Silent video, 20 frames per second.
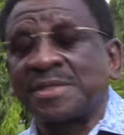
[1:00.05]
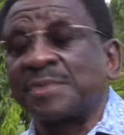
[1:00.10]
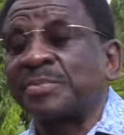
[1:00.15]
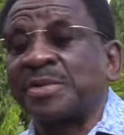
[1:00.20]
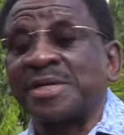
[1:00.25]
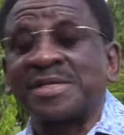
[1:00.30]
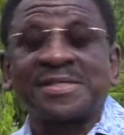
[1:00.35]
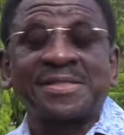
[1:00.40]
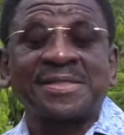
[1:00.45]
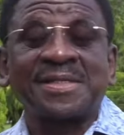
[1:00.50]
the
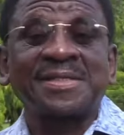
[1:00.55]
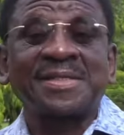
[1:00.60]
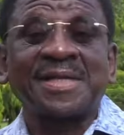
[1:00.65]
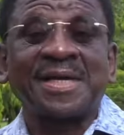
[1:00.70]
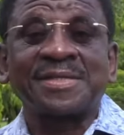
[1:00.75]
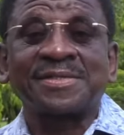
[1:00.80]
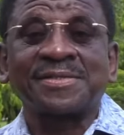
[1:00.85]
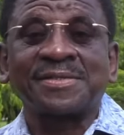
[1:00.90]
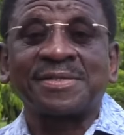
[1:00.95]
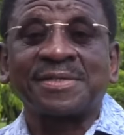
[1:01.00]
president
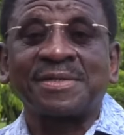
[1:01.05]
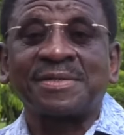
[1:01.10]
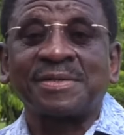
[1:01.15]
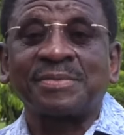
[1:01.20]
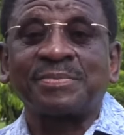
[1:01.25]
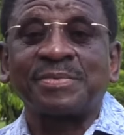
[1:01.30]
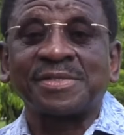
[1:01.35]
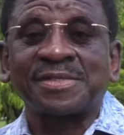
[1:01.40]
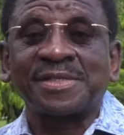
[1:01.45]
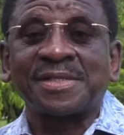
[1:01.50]
has
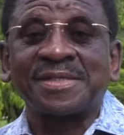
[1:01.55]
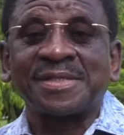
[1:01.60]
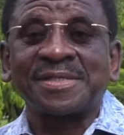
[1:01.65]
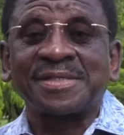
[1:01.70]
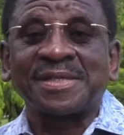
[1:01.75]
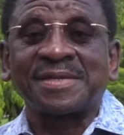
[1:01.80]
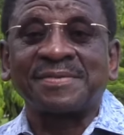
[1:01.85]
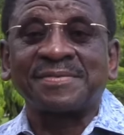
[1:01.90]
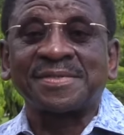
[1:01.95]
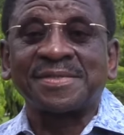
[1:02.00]

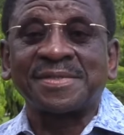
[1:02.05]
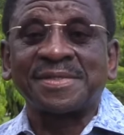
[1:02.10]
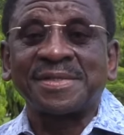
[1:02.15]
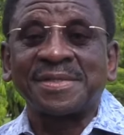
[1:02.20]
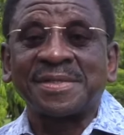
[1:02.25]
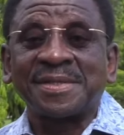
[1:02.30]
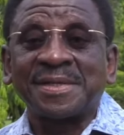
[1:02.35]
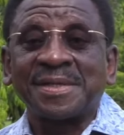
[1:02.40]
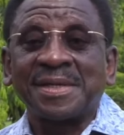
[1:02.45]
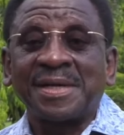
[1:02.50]
representatives,
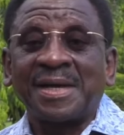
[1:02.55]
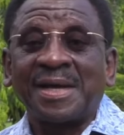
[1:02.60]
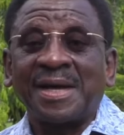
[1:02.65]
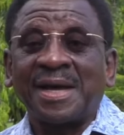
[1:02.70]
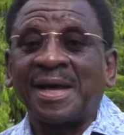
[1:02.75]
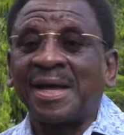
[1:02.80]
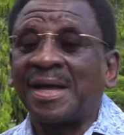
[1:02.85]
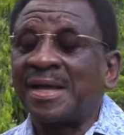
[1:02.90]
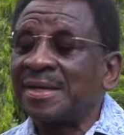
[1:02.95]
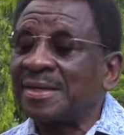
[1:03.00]

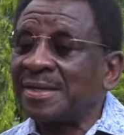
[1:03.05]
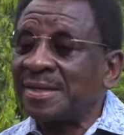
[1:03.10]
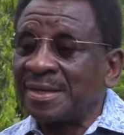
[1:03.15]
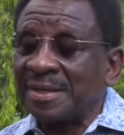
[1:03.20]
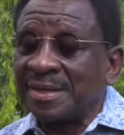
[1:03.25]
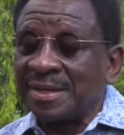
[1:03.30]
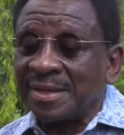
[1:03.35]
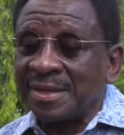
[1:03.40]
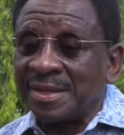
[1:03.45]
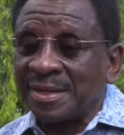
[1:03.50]
and
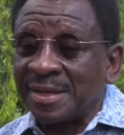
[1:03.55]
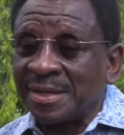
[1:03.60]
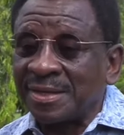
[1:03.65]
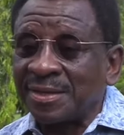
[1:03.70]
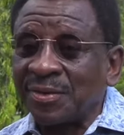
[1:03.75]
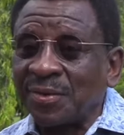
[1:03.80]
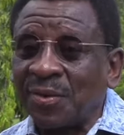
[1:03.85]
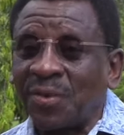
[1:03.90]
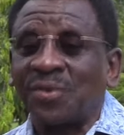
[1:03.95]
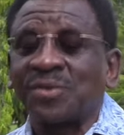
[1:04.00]
he, he can
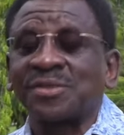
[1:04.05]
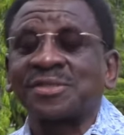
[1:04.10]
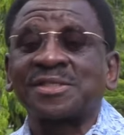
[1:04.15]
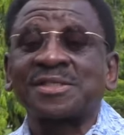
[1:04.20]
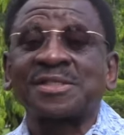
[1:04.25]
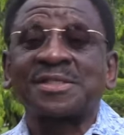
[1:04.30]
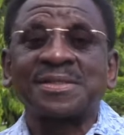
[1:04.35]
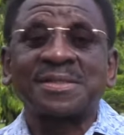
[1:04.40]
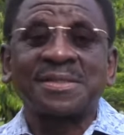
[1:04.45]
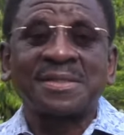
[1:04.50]

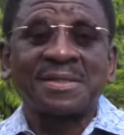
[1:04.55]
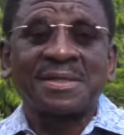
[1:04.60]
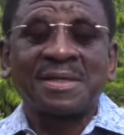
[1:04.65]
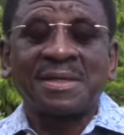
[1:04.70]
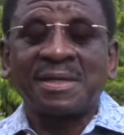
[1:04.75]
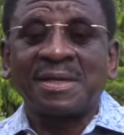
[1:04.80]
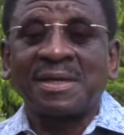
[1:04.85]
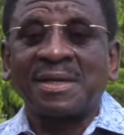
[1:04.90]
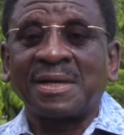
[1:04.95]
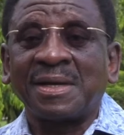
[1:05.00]
cause
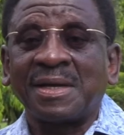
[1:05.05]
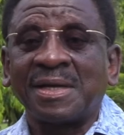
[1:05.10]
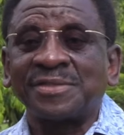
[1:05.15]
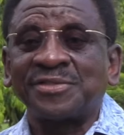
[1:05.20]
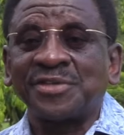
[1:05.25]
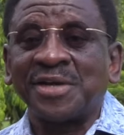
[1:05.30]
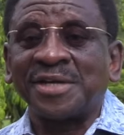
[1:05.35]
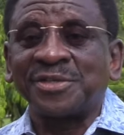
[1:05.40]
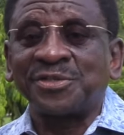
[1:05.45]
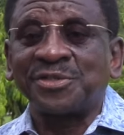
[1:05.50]
uh, a
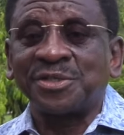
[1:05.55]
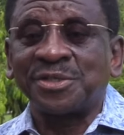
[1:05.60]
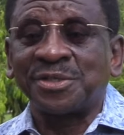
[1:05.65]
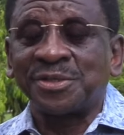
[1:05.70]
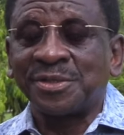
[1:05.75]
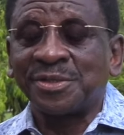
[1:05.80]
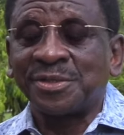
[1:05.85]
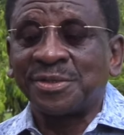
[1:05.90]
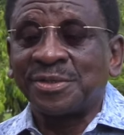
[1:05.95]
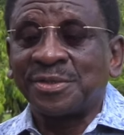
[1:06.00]
judge
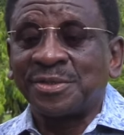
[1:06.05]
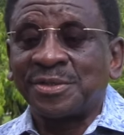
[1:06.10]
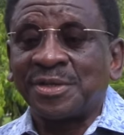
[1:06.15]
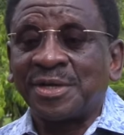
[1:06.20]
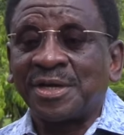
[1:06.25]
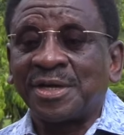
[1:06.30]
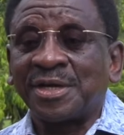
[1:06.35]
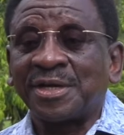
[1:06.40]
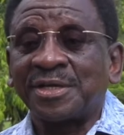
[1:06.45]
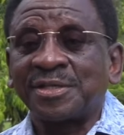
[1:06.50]

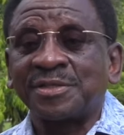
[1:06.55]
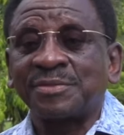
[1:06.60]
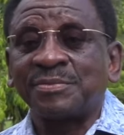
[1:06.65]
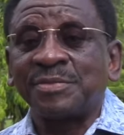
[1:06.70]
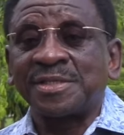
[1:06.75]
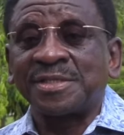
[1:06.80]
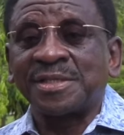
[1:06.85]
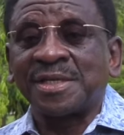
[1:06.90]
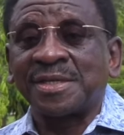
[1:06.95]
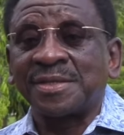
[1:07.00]
Uh, to
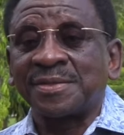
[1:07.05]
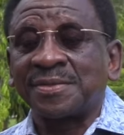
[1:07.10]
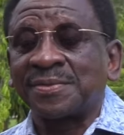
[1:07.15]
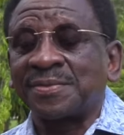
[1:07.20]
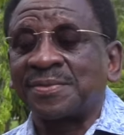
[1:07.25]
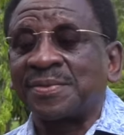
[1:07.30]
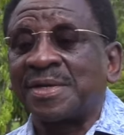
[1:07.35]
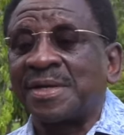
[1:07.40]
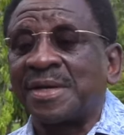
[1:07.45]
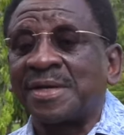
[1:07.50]
be taken
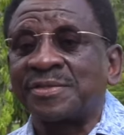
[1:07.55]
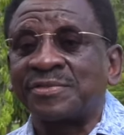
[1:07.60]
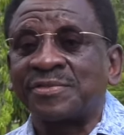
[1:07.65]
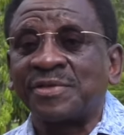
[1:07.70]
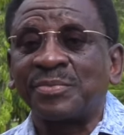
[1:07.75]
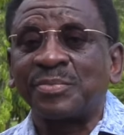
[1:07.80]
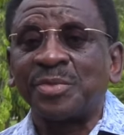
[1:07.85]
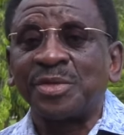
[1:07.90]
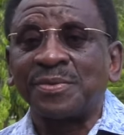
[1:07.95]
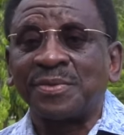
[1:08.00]
through a, a
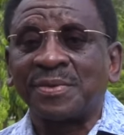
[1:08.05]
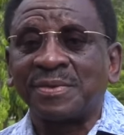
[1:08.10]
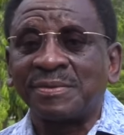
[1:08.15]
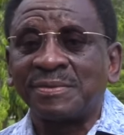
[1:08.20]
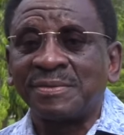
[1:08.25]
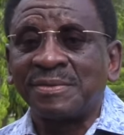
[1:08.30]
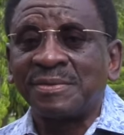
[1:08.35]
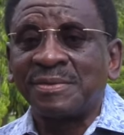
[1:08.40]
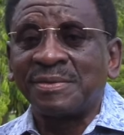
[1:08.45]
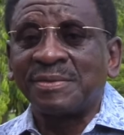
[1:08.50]
tribunal
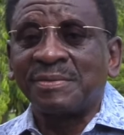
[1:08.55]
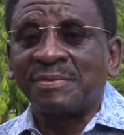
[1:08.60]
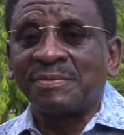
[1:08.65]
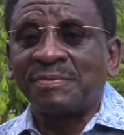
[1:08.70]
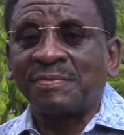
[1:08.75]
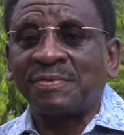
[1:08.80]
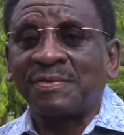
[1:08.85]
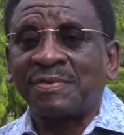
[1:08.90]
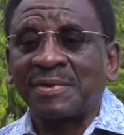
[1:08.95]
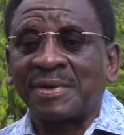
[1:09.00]

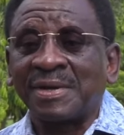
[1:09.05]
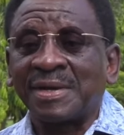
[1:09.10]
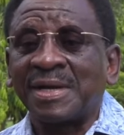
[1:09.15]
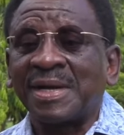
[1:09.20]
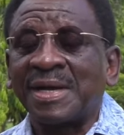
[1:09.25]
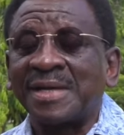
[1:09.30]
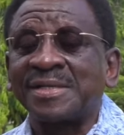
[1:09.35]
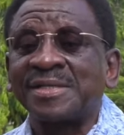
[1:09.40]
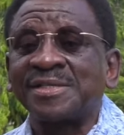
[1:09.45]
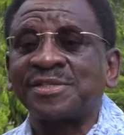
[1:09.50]
for
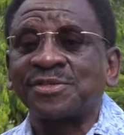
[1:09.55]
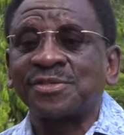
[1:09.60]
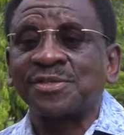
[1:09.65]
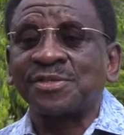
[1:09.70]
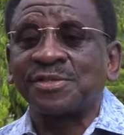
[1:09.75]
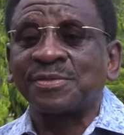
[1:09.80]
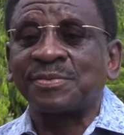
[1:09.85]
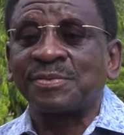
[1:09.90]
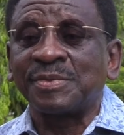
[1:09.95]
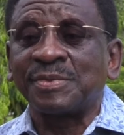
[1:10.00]
uh, a decision
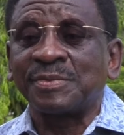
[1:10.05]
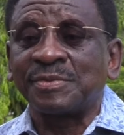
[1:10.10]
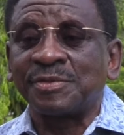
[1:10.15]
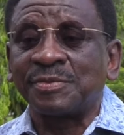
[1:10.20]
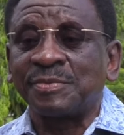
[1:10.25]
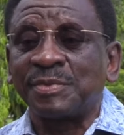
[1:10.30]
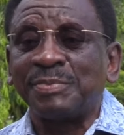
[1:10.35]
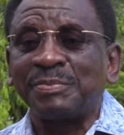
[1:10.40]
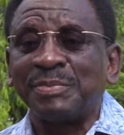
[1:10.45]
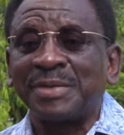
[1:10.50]
to,
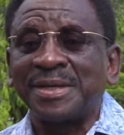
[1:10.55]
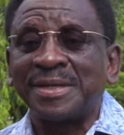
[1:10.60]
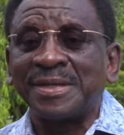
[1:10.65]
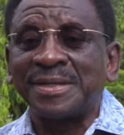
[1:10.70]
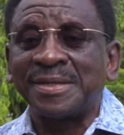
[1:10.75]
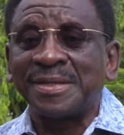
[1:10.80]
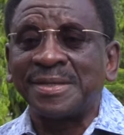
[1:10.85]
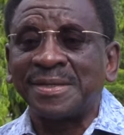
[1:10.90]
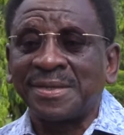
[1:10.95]
to be made